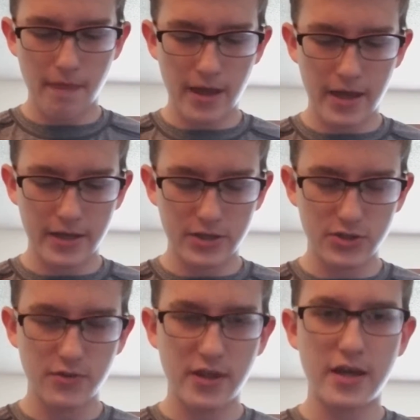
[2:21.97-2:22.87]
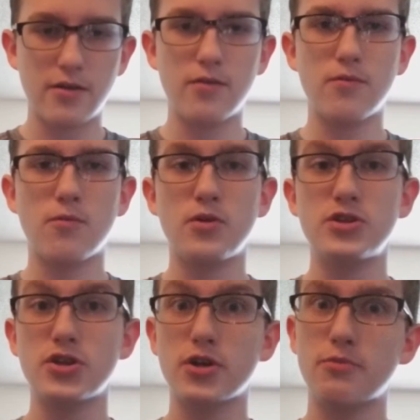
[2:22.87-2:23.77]
And so then, once
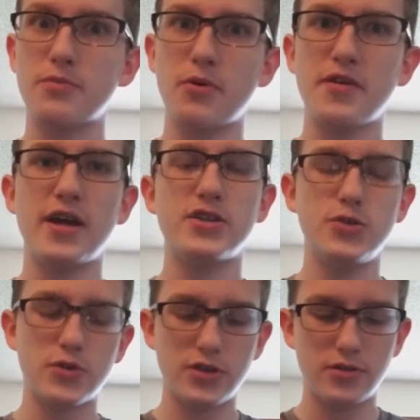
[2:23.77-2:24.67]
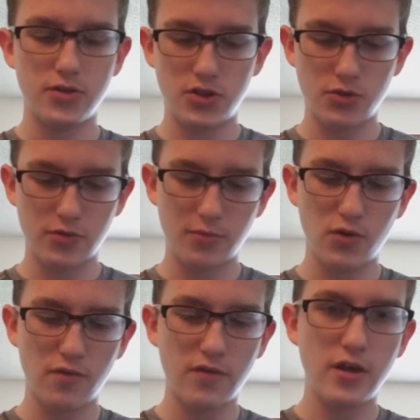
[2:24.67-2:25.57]
you're good with both hands, you can do the
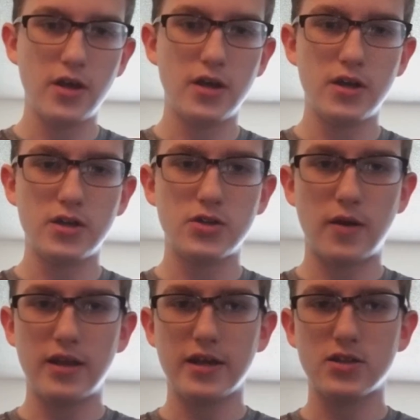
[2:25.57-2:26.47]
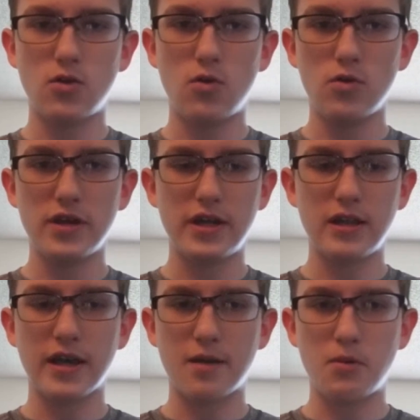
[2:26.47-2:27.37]
move. So I like to hold it
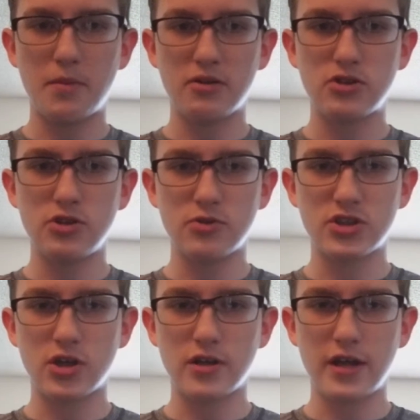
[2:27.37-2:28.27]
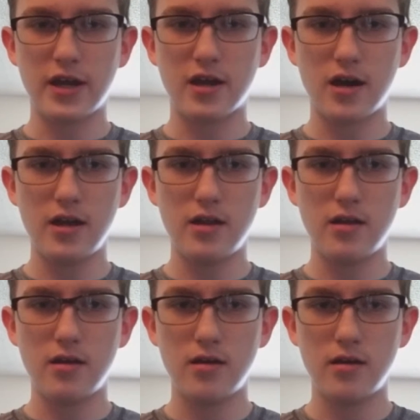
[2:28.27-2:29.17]
like I'm about to do a Charlier cut,
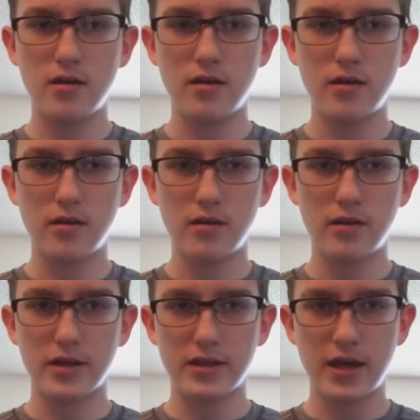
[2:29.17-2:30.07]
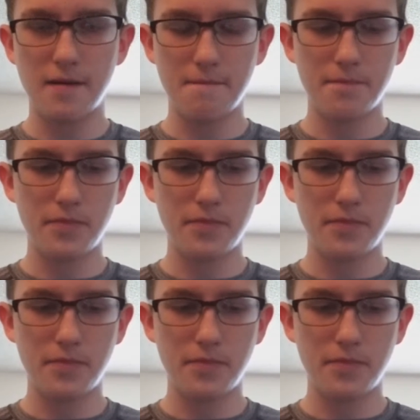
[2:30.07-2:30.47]
like that.